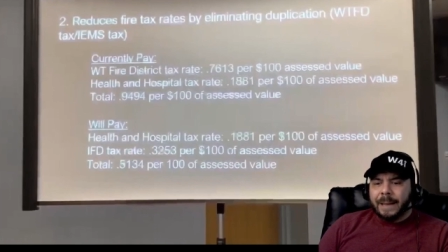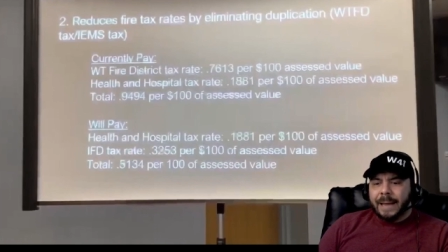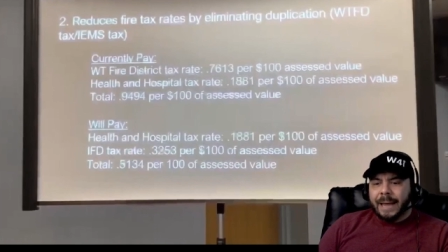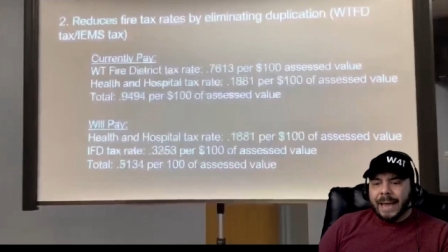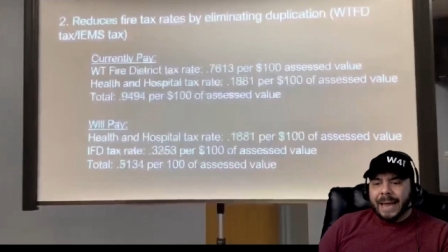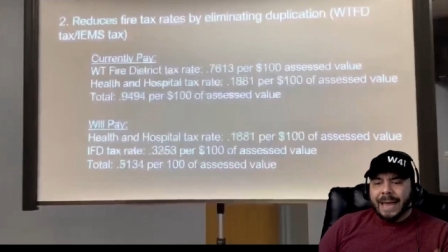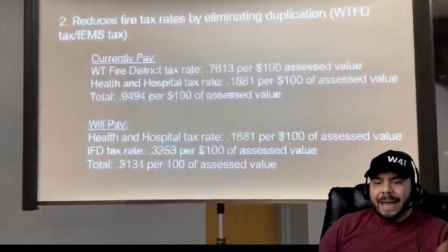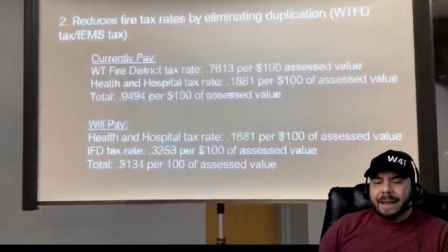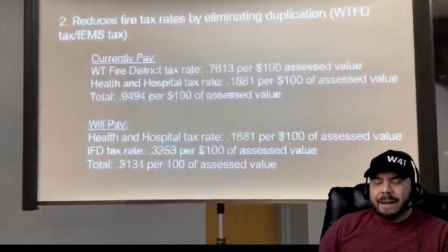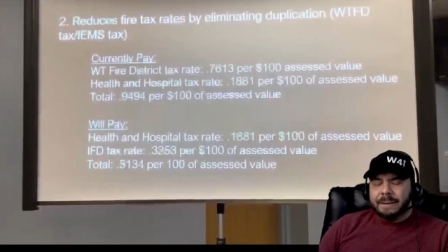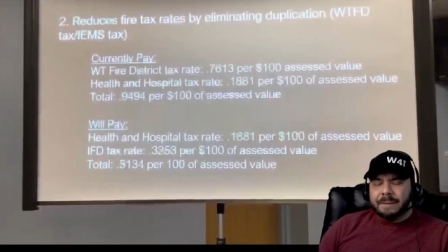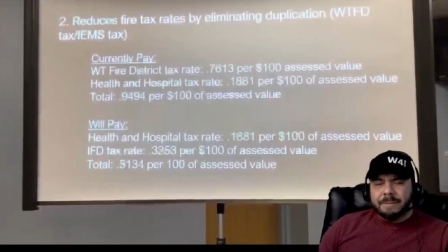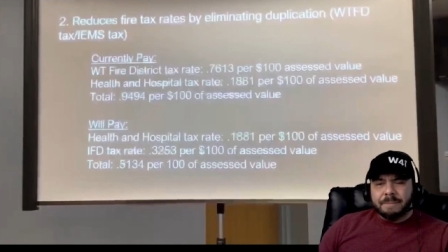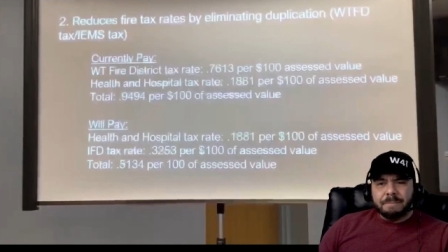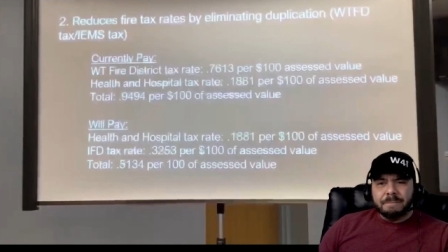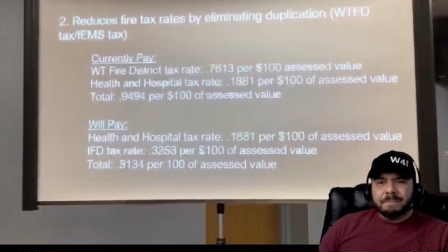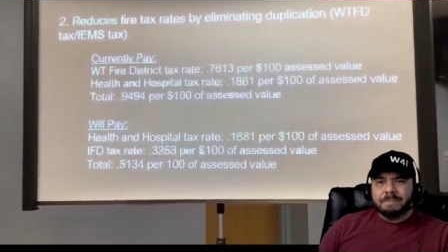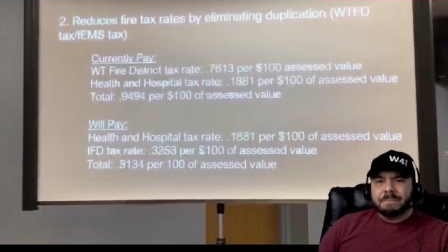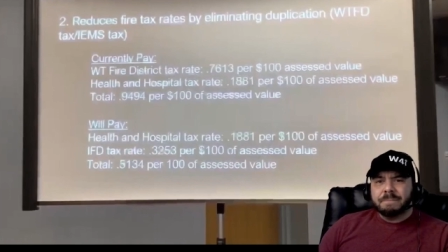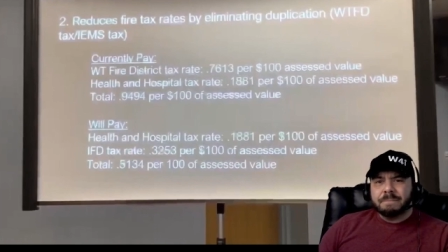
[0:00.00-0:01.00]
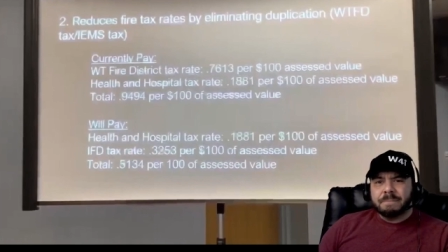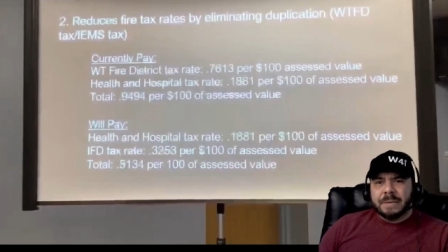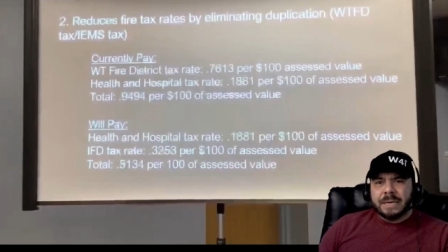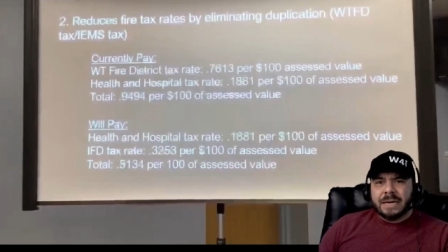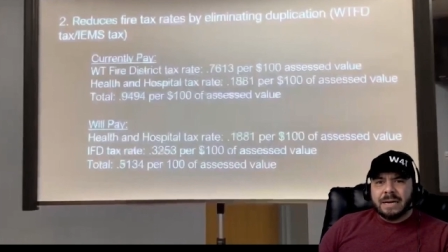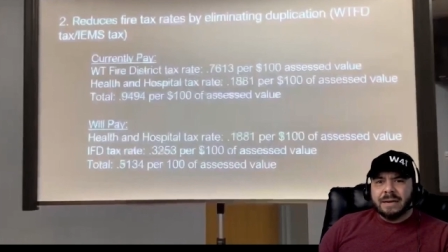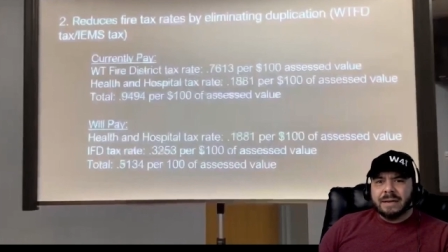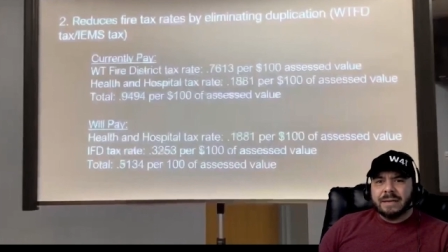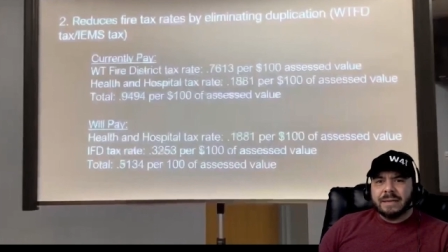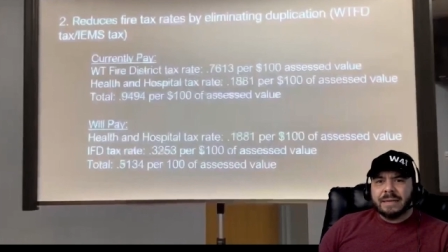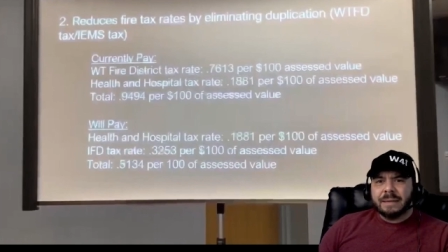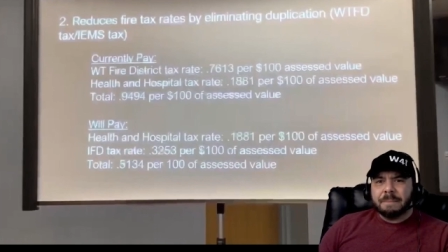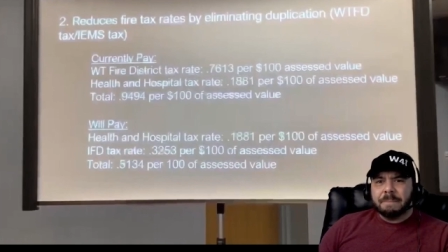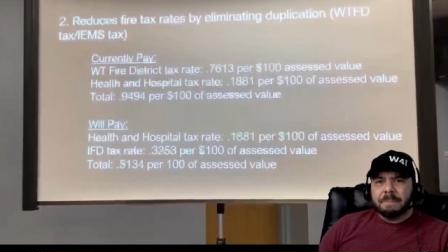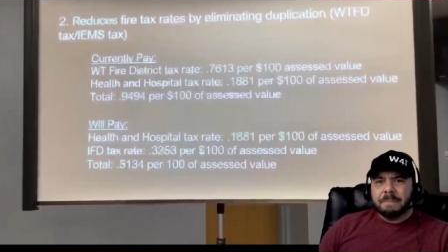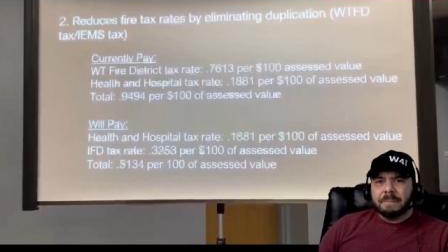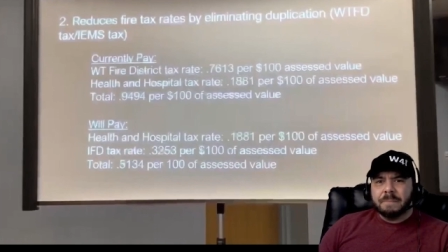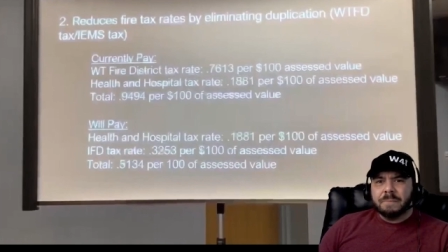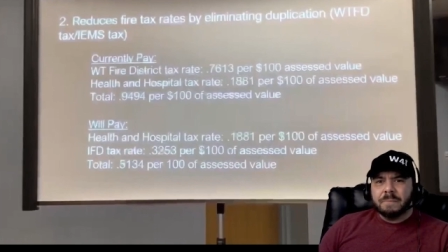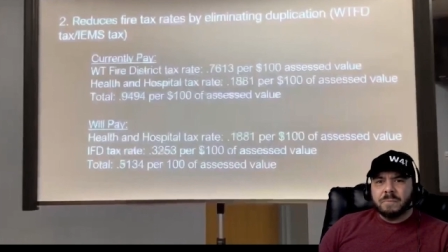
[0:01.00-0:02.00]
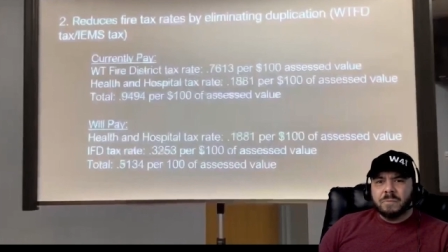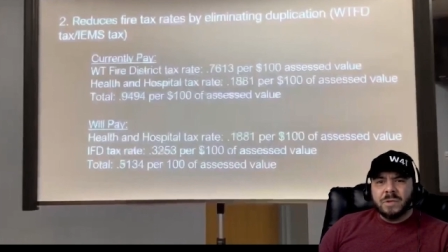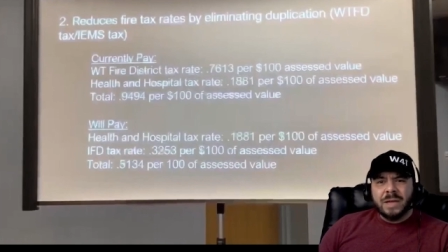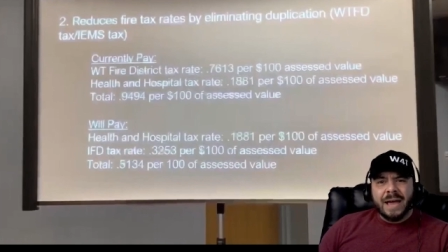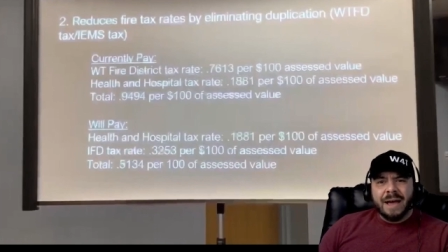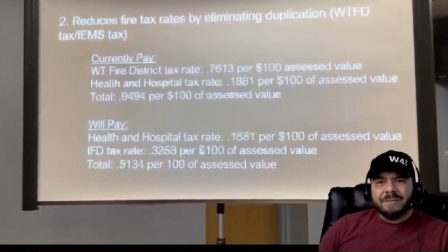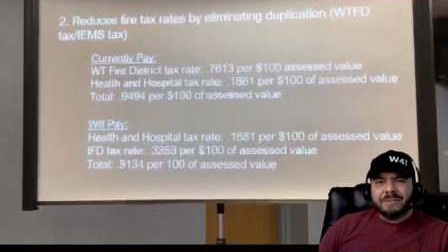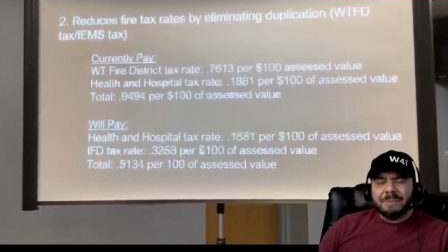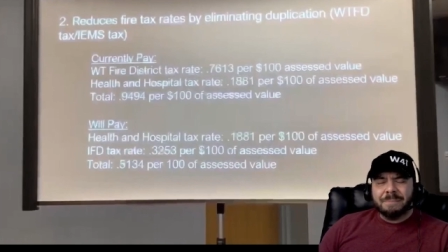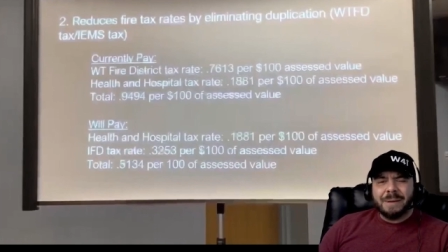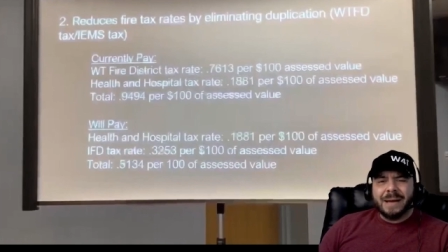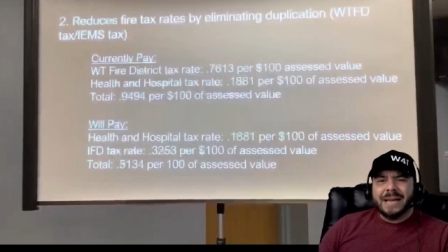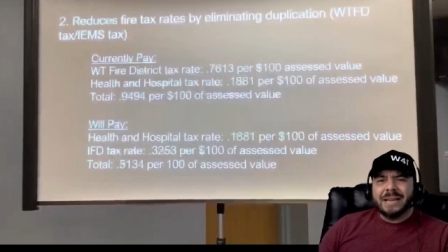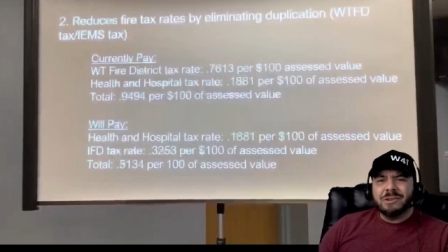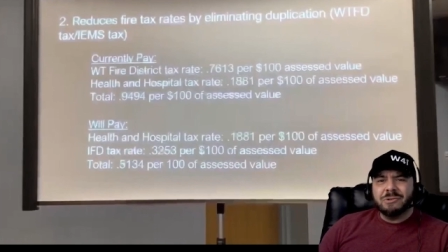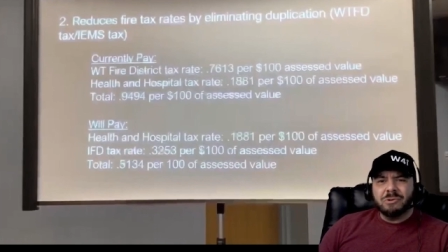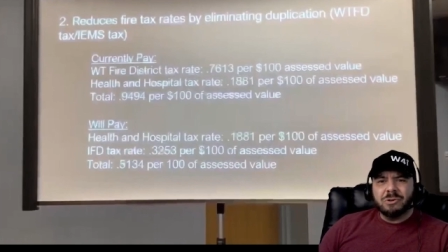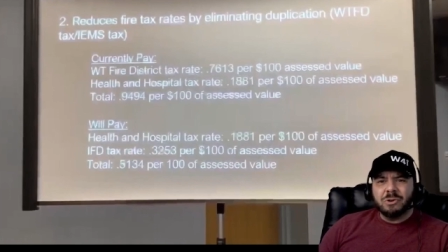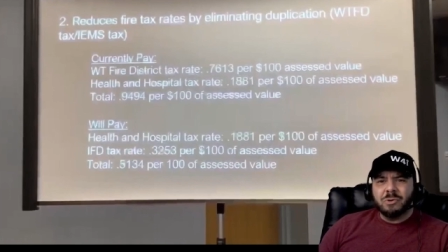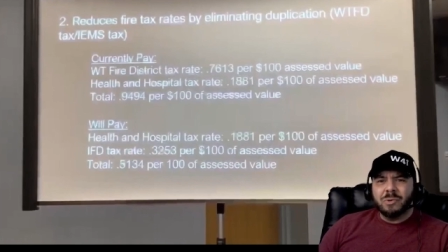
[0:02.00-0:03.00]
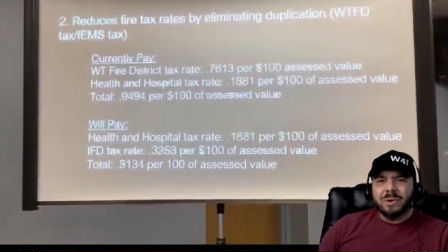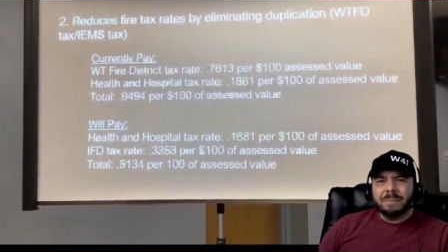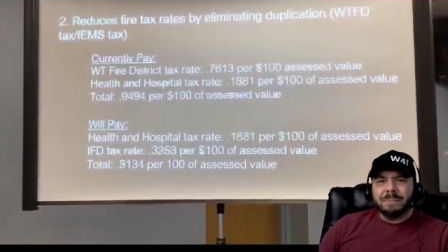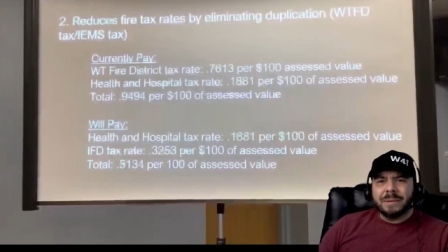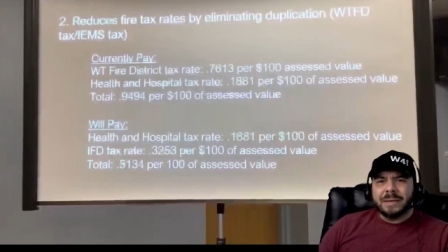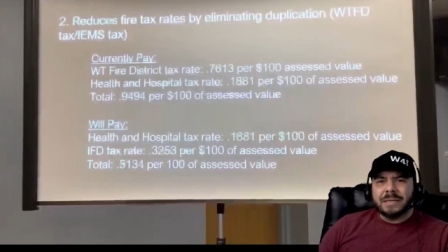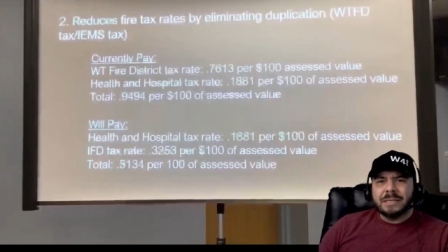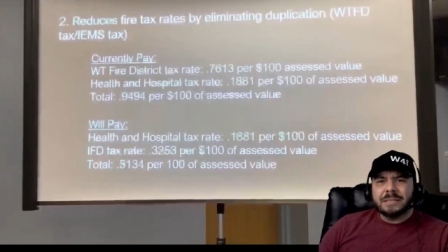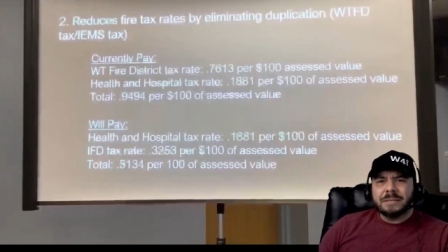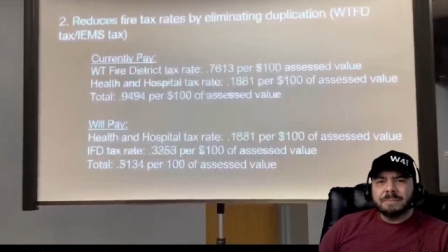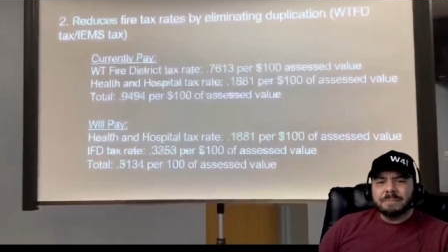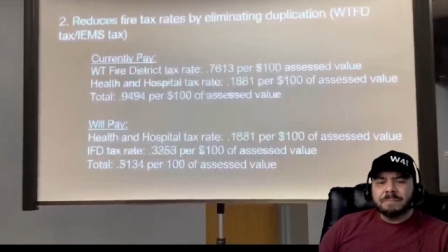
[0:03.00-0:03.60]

and because you have to buy new equipment.